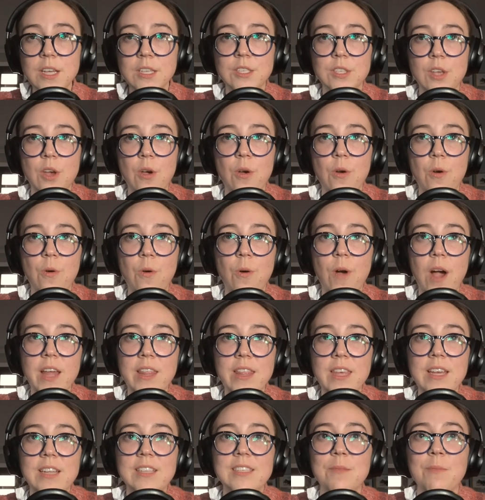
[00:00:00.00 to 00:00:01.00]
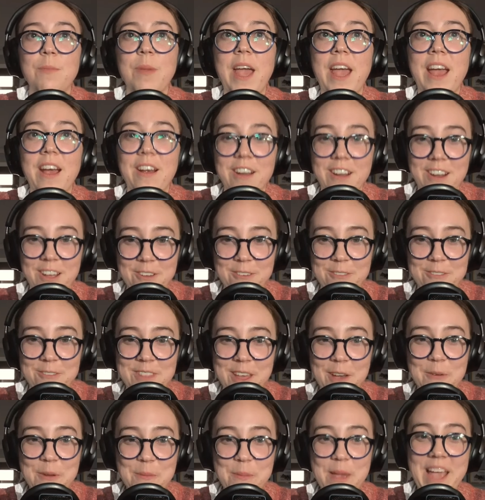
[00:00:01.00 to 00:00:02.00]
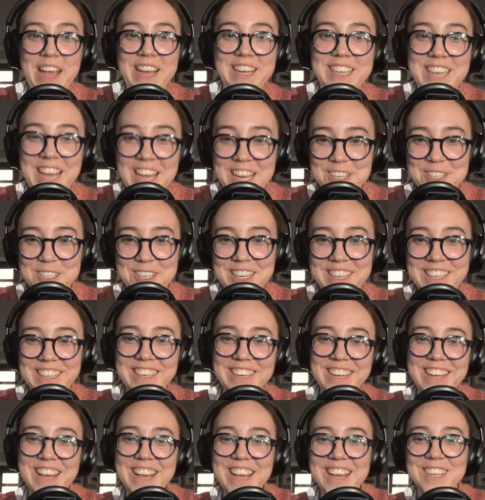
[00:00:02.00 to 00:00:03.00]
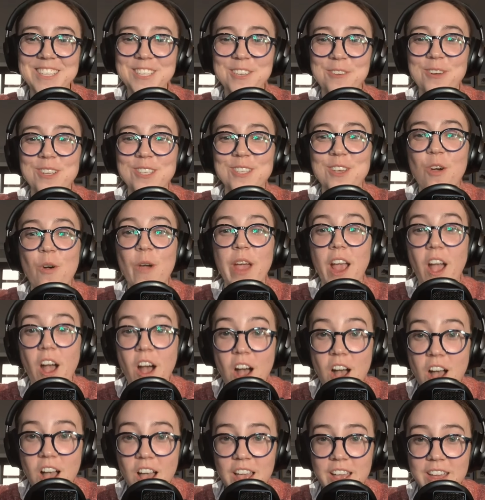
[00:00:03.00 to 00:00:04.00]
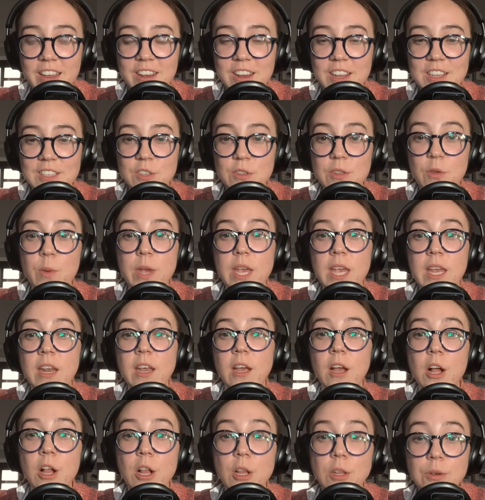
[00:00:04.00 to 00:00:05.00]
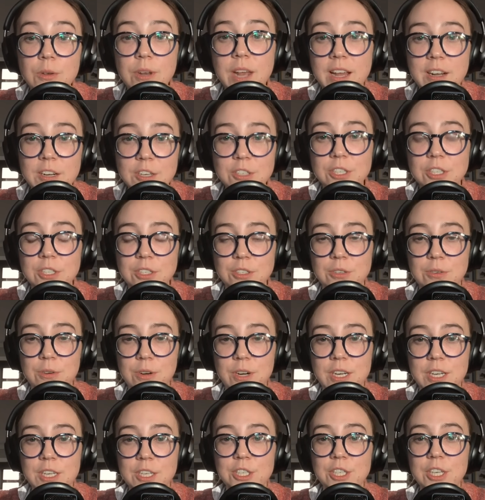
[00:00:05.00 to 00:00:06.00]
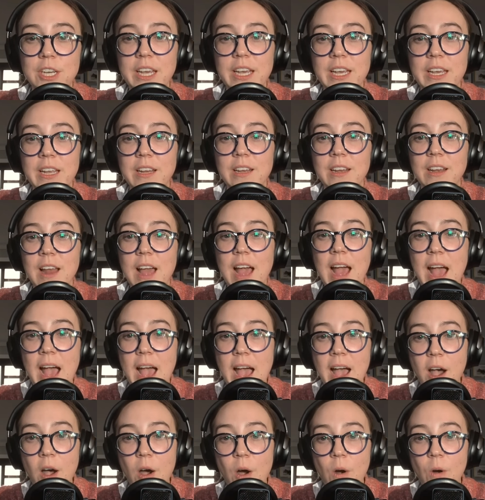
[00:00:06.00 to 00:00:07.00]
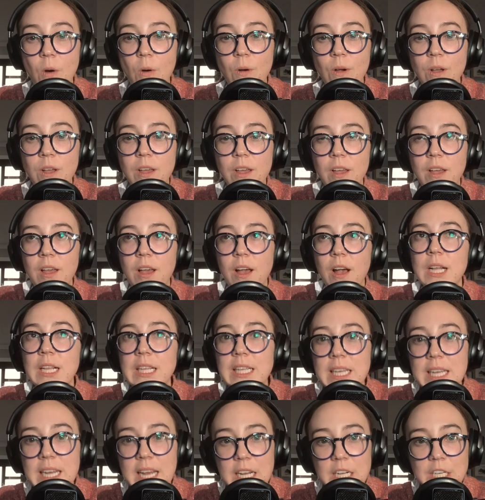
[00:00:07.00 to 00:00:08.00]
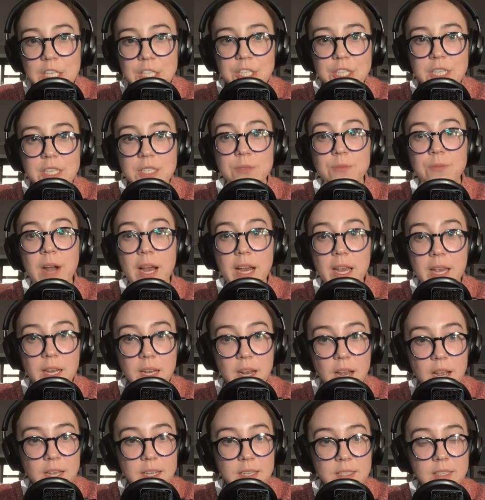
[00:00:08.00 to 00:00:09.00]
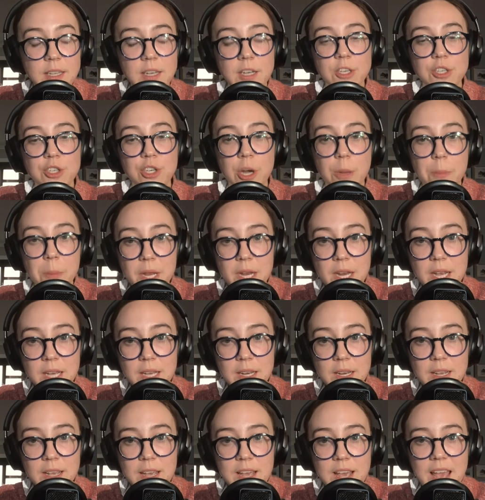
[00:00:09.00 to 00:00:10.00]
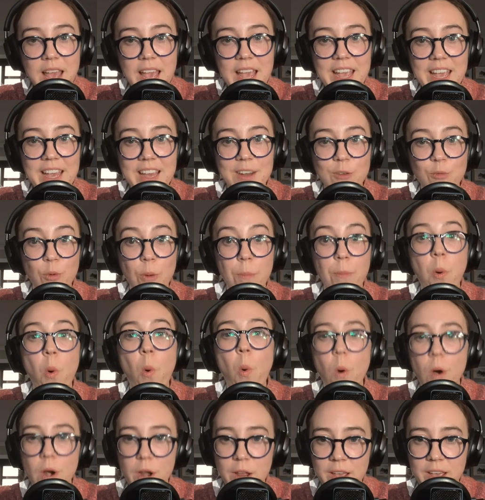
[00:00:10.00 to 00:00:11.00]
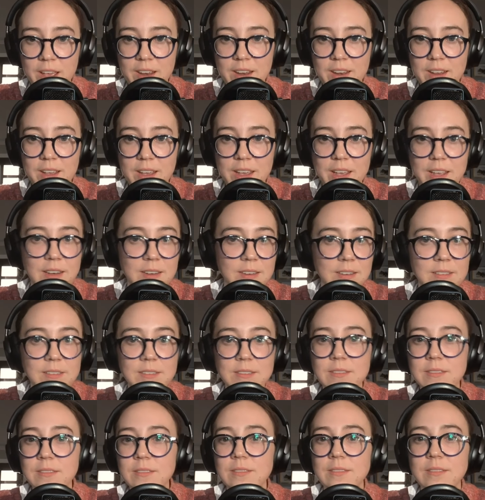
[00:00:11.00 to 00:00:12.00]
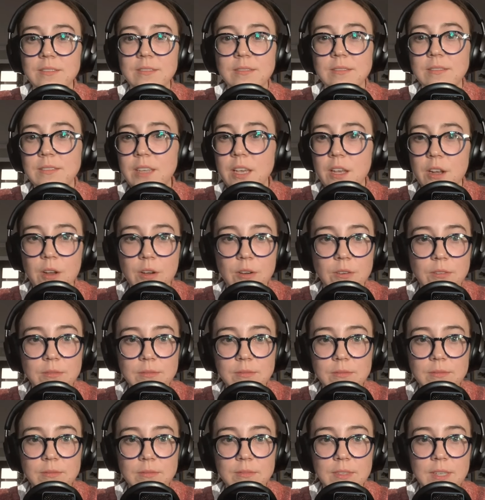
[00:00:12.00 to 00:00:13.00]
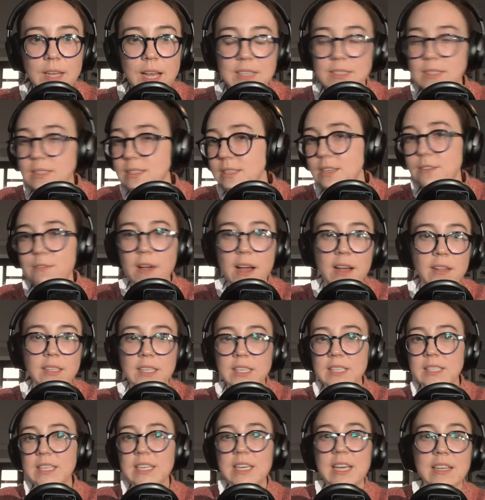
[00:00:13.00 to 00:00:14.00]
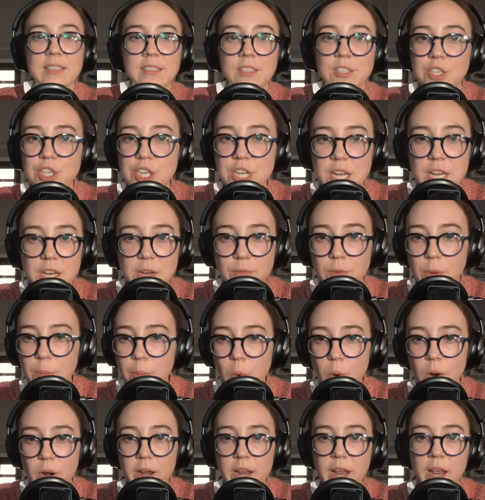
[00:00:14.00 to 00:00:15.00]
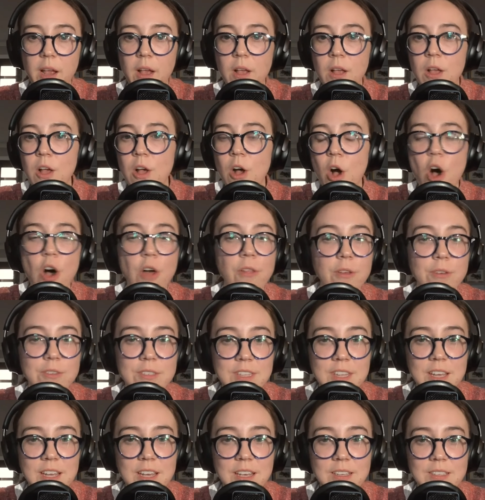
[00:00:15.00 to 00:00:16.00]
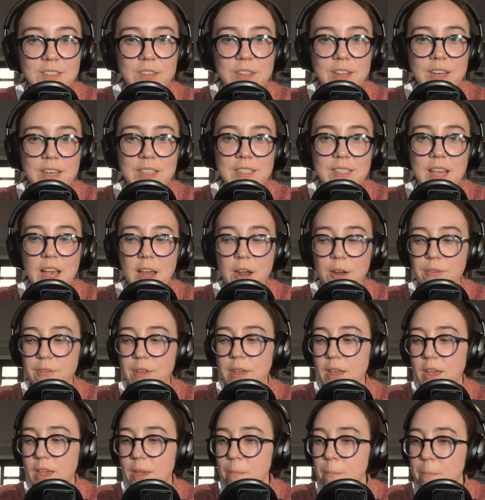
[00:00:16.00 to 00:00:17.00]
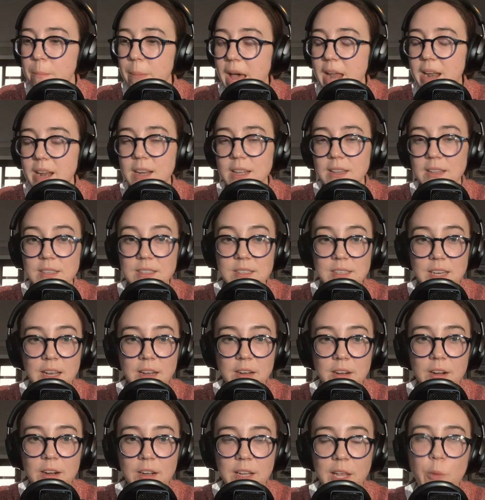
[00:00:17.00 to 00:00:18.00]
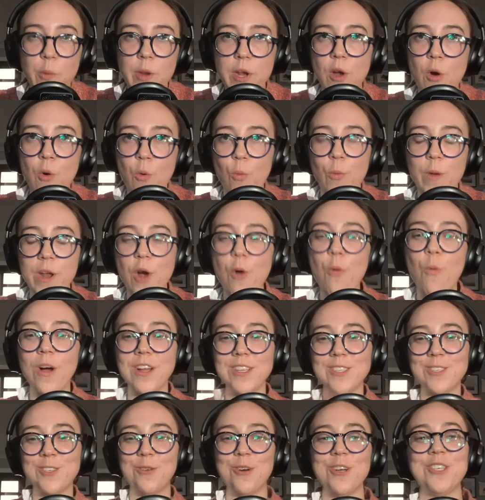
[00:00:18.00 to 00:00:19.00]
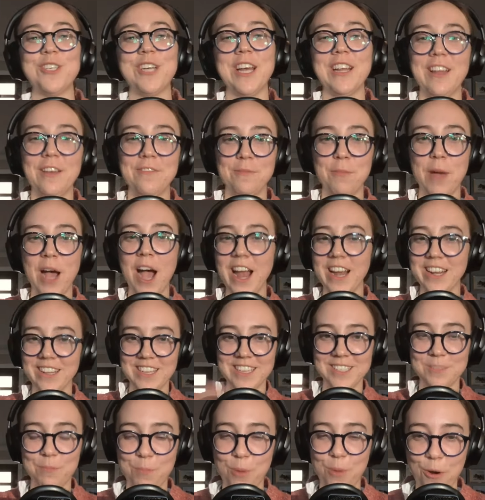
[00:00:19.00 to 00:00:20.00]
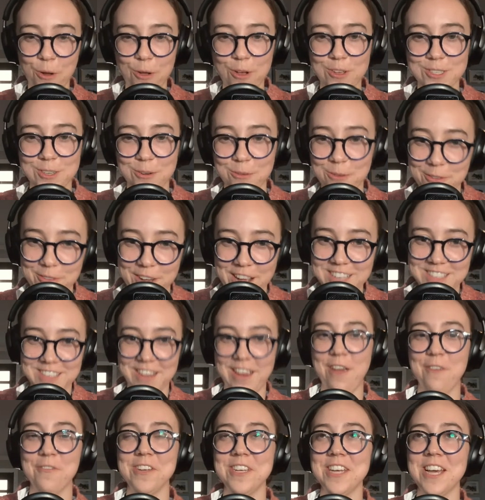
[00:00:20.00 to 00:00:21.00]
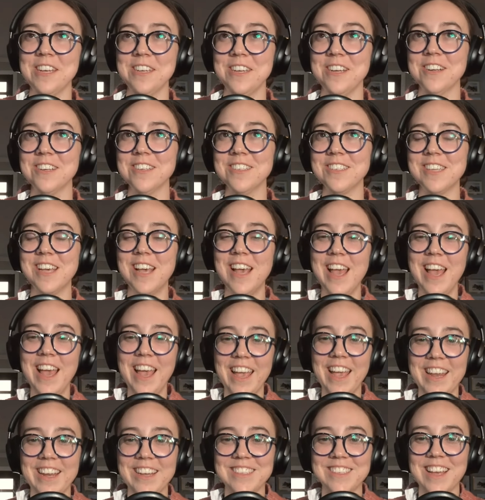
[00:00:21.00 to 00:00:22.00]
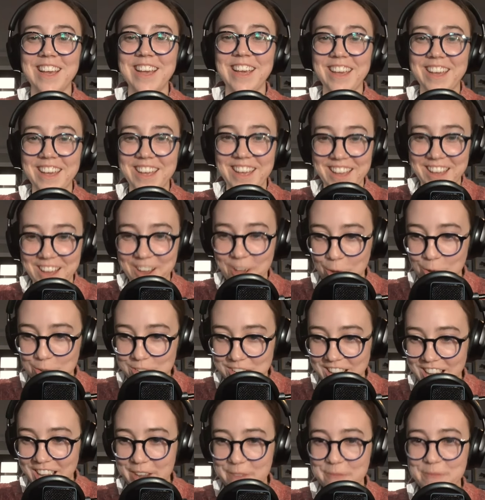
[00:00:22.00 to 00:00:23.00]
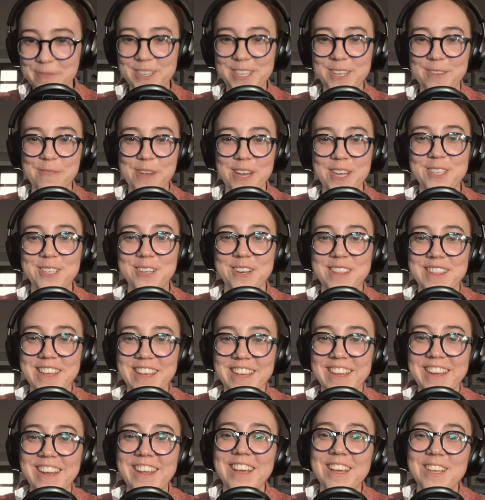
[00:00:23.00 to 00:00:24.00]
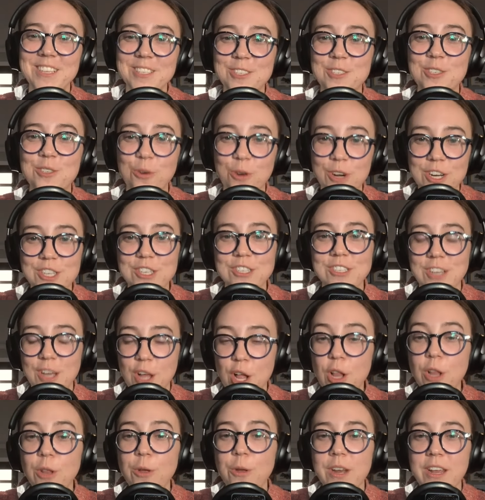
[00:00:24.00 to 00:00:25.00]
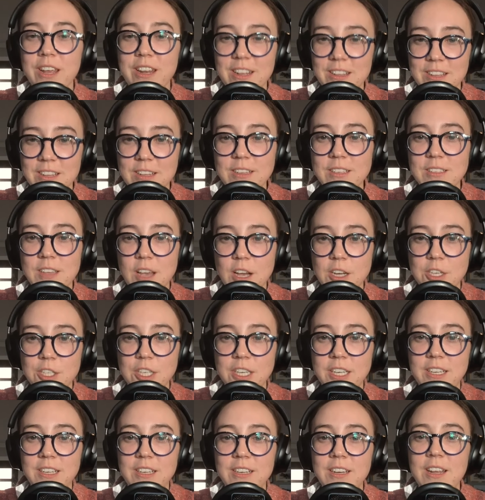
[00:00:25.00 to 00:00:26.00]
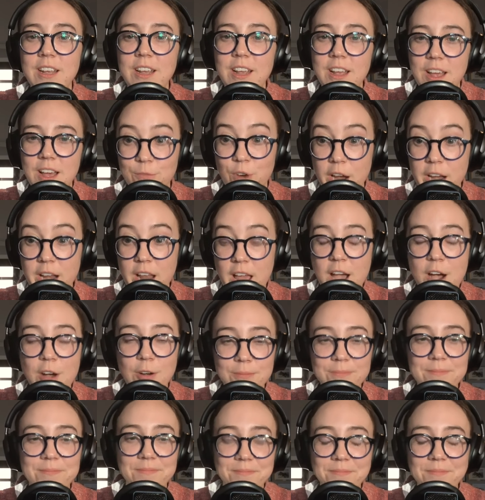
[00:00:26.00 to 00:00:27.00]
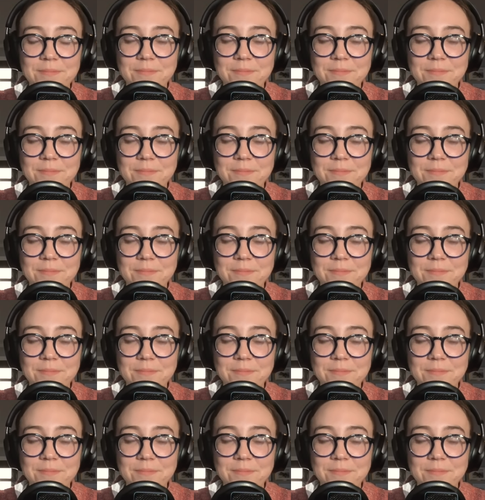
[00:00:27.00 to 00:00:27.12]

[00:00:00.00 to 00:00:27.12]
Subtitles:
So I think it's imperative that we pay attention to what's going on so that we can include energy storage in how clean energy is recognized and attributed and reported in, you know, SEC filings, ESG reporting, all those things, so that it's kind of embedded in the standard. Like we don't want storage to get left behind. These protocols are revised like every 10 years. It is like go time to make sure that storage is included in the discussion right now.